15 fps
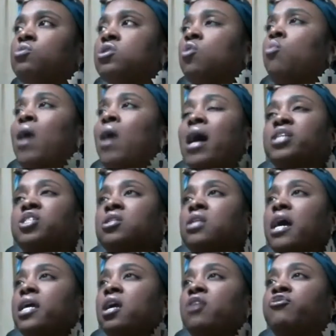So watch,
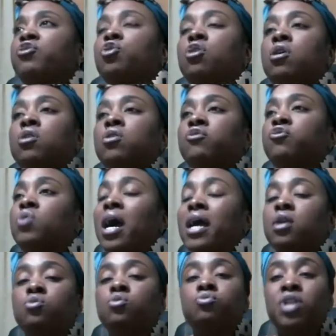like if you're if you
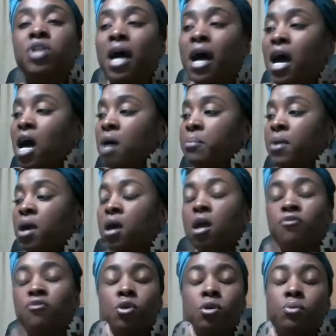got a new job,
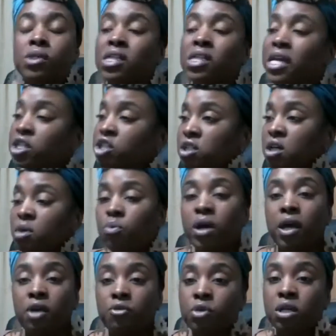if you're in a relationship,
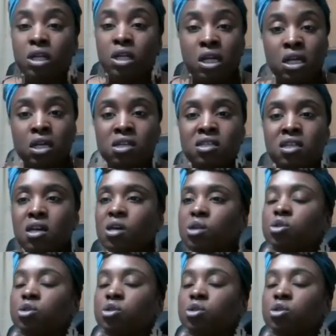whatever it is,